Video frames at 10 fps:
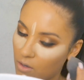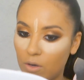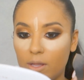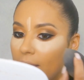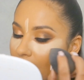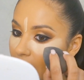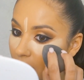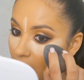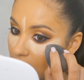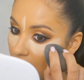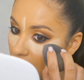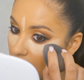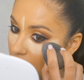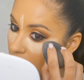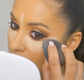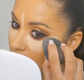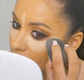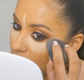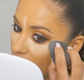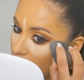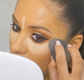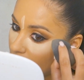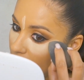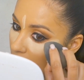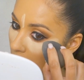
Oh, I cannot talk when I'm doing this. Hold on.